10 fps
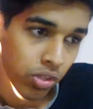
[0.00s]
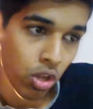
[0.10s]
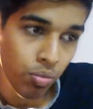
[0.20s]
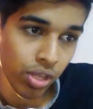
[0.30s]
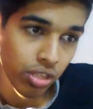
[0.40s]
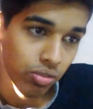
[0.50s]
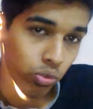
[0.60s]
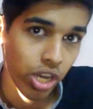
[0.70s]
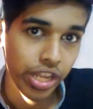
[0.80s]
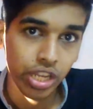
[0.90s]
they'll be in
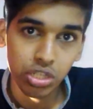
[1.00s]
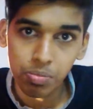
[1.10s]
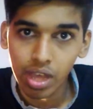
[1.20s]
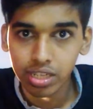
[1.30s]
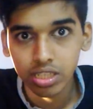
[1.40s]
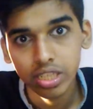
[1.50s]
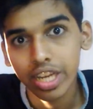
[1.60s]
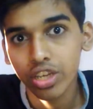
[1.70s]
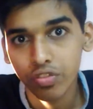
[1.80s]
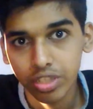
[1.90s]
relegation battle to the
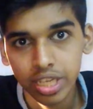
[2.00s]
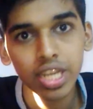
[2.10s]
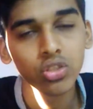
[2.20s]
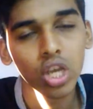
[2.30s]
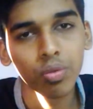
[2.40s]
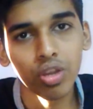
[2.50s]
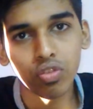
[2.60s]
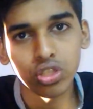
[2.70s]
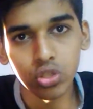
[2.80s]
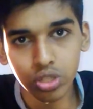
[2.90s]
end of the day so I'm going
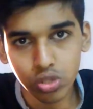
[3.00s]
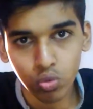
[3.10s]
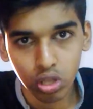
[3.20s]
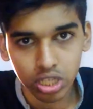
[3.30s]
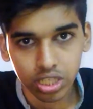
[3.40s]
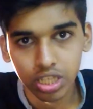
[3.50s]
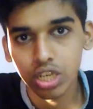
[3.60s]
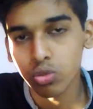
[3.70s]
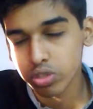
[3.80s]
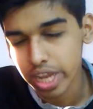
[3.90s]
for 2 0 Swansea City
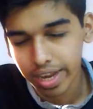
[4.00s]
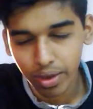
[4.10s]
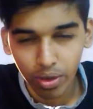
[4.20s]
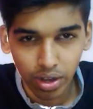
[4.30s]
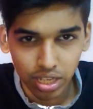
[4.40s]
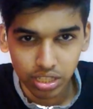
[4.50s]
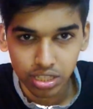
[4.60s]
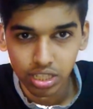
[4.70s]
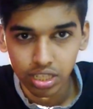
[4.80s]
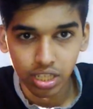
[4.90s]
to take Leicester
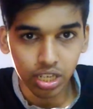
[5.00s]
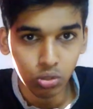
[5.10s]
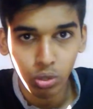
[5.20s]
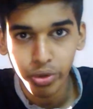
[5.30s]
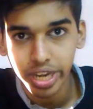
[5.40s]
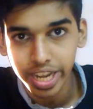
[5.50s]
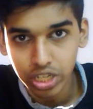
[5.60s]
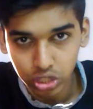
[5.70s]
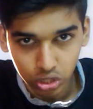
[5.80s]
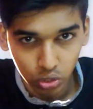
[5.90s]
City into the
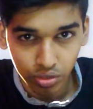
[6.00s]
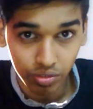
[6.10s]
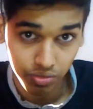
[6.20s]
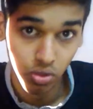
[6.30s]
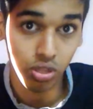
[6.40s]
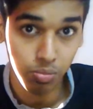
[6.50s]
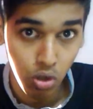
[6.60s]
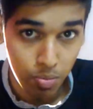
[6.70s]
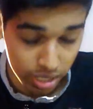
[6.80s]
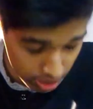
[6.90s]
relegation zone for the
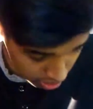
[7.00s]
moment